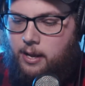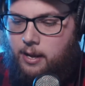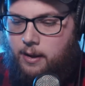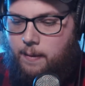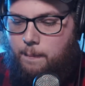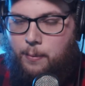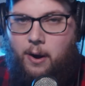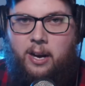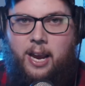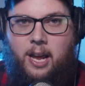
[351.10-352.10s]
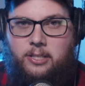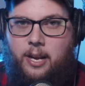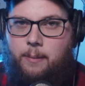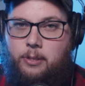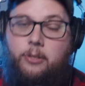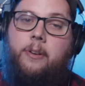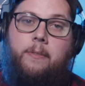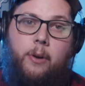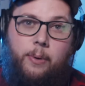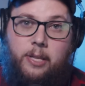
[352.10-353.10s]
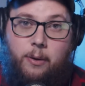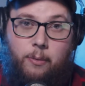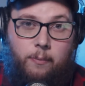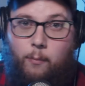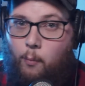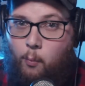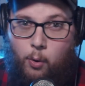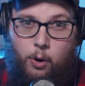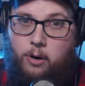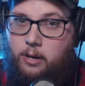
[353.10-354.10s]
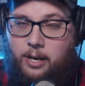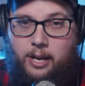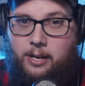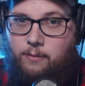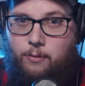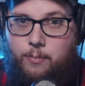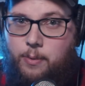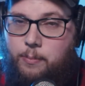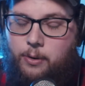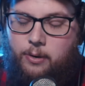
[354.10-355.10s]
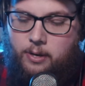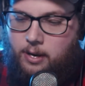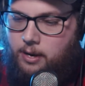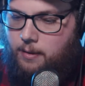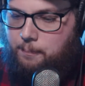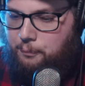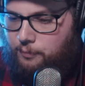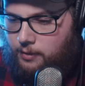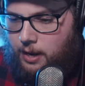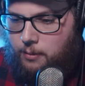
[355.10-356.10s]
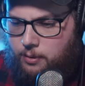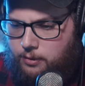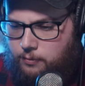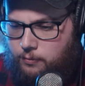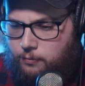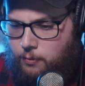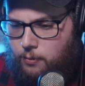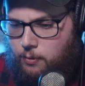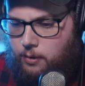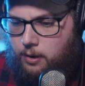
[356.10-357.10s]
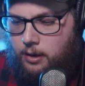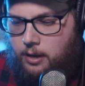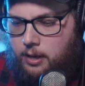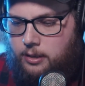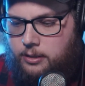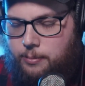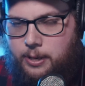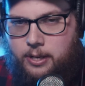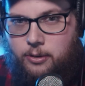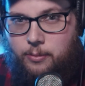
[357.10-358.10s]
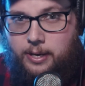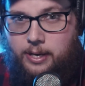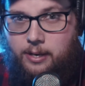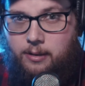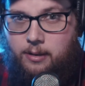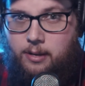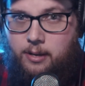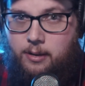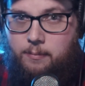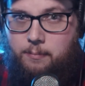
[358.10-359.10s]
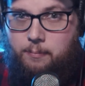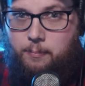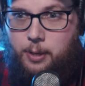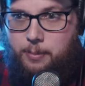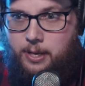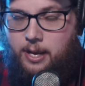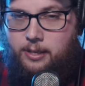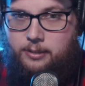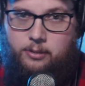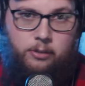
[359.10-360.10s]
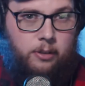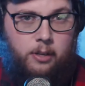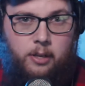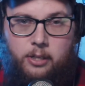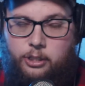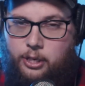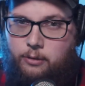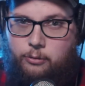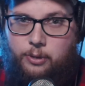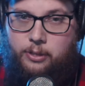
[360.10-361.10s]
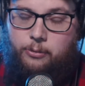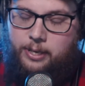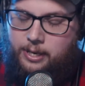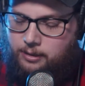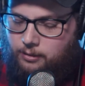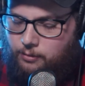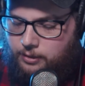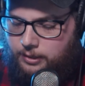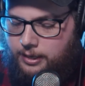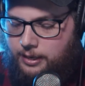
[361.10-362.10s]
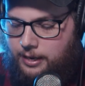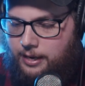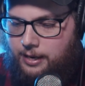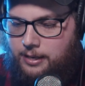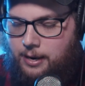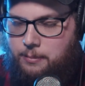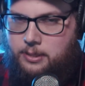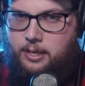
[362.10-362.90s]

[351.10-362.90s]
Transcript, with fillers: um, broadcast cameras. I don't even know what they were. I can't even remember. Um, I worked for WSRE, um, PBS, Channel 23 here locally, and I was an